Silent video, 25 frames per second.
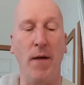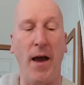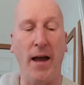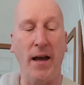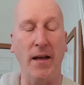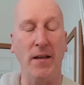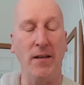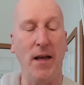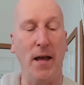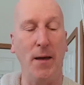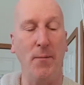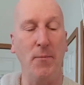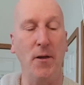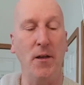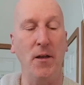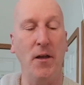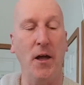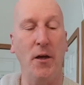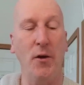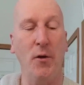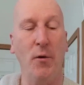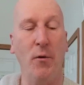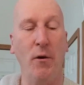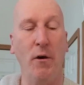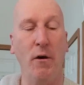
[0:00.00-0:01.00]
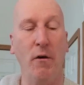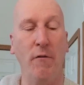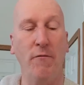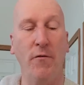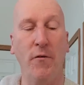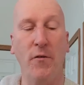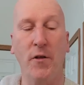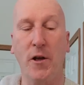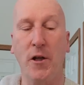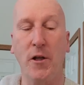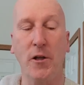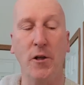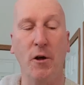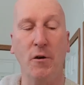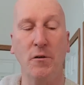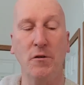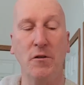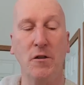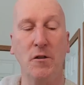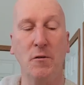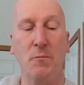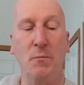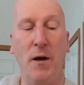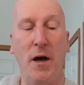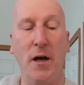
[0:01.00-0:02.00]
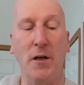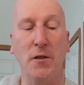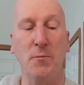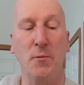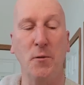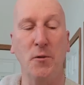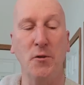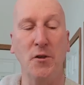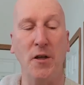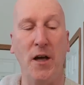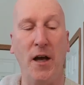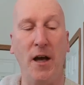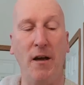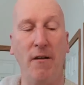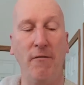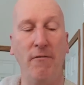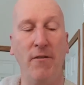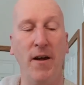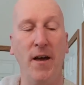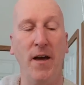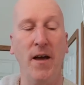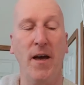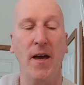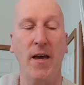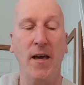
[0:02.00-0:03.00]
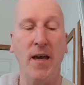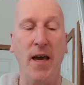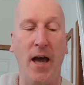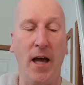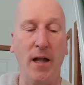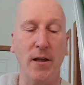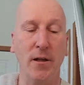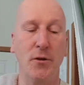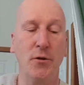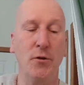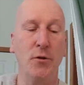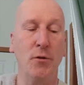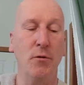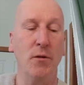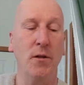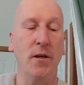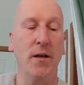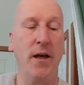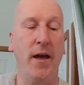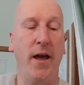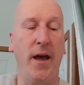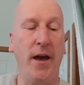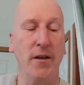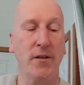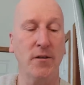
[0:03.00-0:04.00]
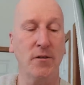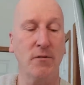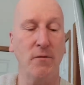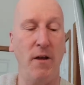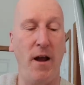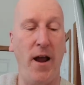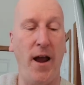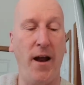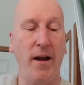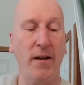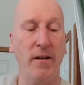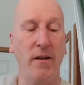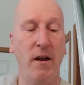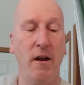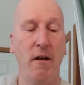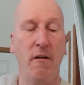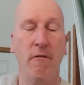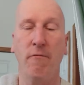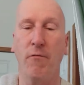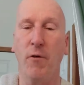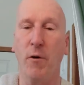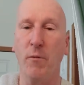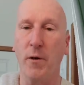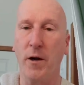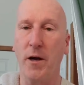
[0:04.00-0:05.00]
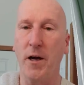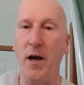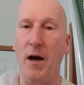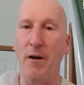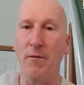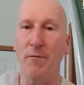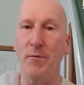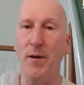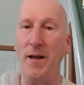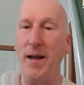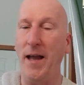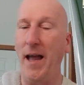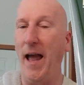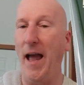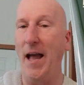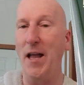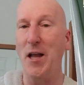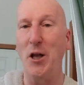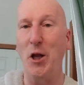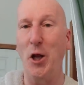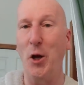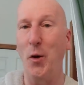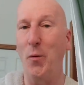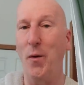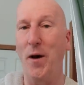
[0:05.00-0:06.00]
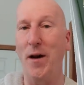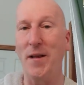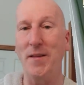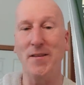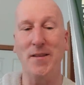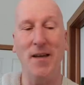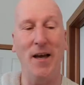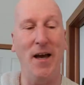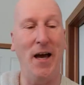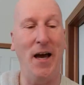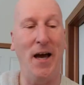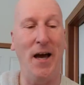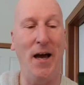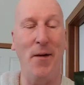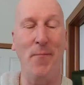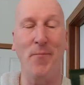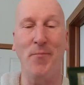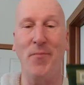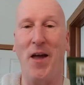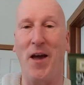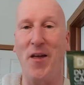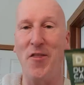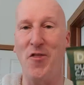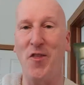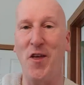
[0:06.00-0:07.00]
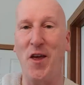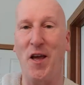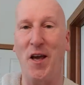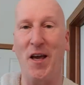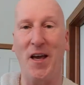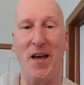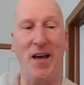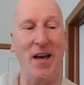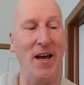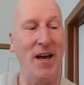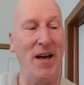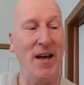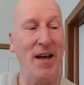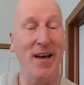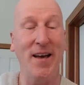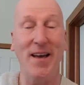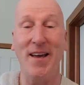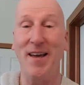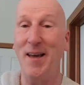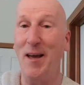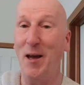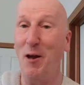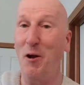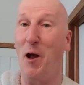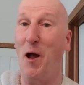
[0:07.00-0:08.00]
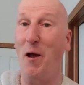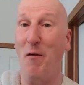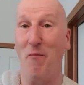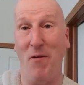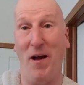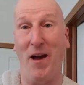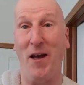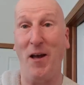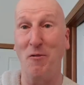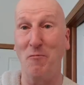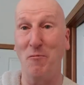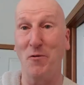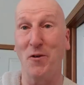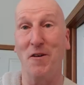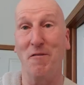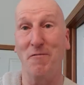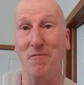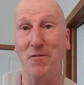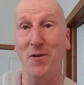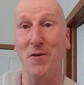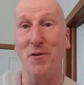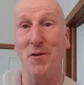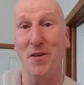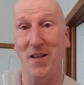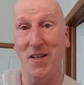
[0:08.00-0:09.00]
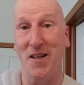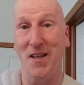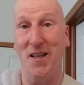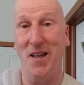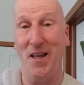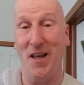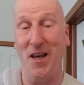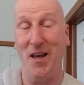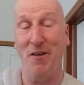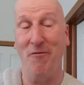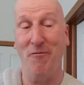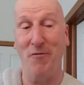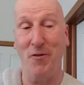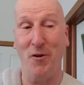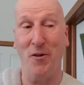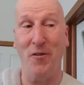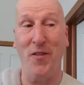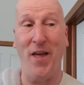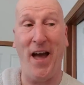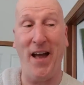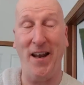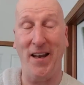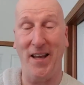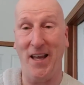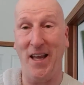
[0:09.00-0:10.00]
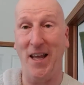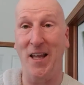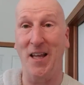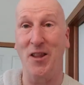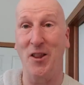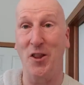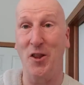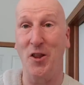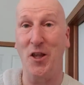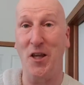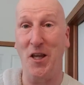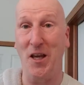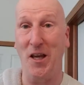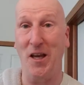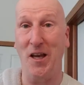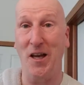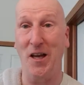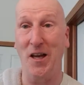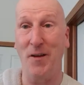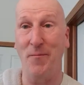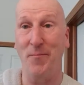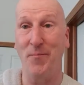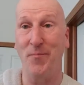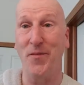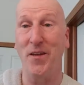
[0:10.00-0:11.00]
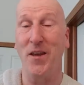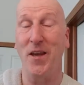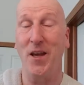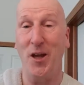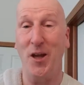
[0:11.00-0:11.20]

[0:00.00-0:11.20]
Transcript: macadamia nut oil for the closest possible shave, calendula extract for recovery. And you know what? Um, I think uh, I, I, can really feel uh, feel that in the uh,